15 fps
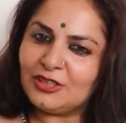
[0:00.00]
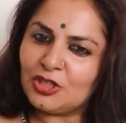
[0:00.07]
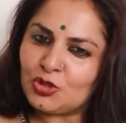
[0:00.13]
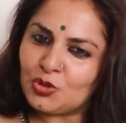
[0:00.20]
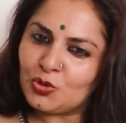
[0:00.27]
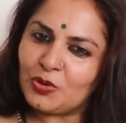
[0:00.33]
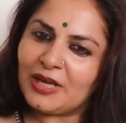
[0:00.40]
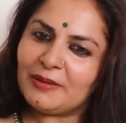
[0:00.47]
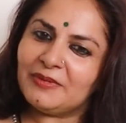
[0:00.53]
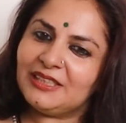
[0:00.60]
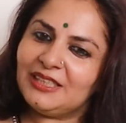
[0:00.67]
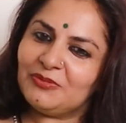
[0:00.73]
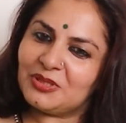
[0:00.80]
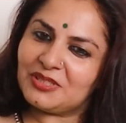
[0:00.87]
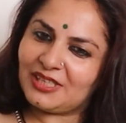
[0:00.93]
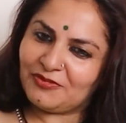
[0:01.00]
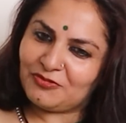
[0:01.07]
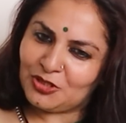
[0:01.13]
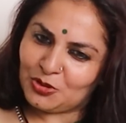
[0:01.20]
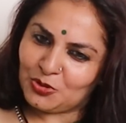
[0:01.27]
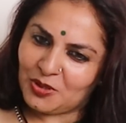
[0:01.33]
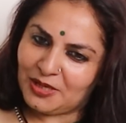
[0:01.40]
The Chuda money was
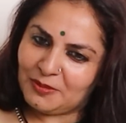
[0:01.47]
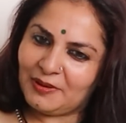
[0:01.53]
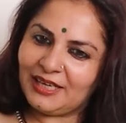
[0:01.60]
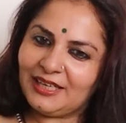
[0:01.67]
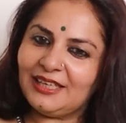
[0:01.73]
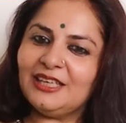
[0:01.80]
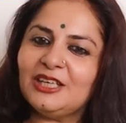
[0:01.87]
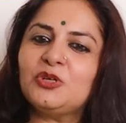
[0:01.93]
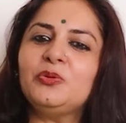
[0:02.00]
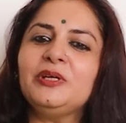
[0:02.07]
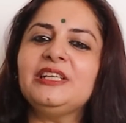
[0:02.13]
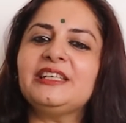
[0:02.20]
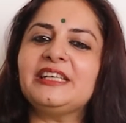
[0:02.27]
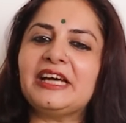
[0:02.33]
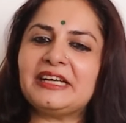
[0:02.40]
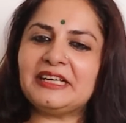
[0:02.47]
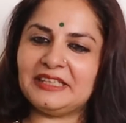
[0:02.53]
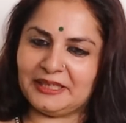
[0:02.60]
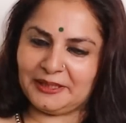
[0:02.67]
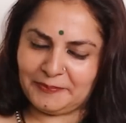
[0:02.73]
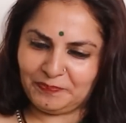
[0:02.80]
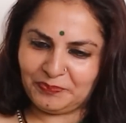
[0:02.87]
gifted to her by Queen
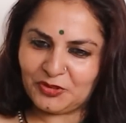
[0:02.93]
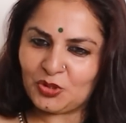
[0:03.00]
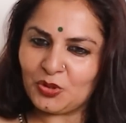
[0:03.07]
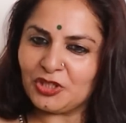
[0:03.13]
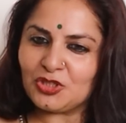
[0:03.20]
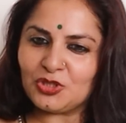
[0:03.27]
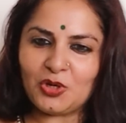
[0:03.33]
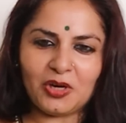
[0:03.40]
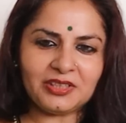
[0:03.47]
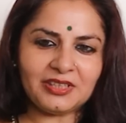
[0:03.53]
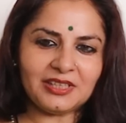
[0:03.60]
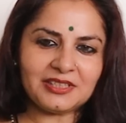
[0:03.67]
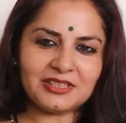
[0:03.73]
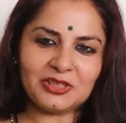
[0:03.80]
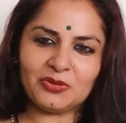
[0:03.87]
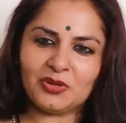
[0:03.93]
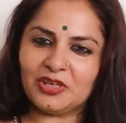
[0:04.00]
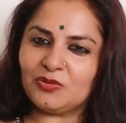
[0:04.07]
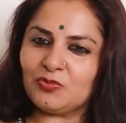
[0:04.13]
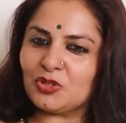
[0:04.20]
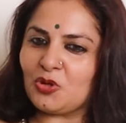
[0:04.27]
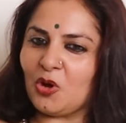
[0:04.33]
Kekai. So it's not that, you know,
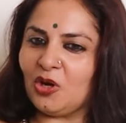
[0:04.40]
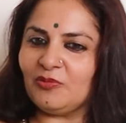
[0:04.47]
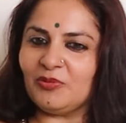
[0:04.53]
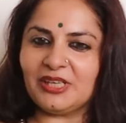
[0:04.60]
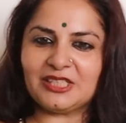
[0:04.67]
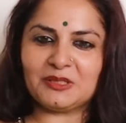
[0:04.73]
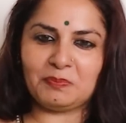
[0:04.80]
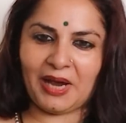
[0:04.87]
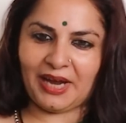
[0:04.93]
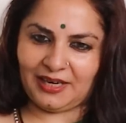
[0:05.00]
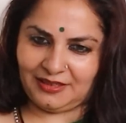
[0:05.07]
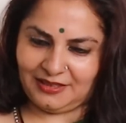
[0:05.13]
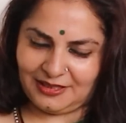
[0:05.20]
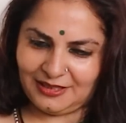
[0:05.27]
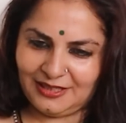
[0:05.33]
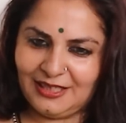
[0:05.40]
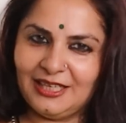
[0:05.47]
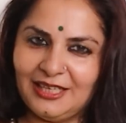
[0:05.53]
it was always bad.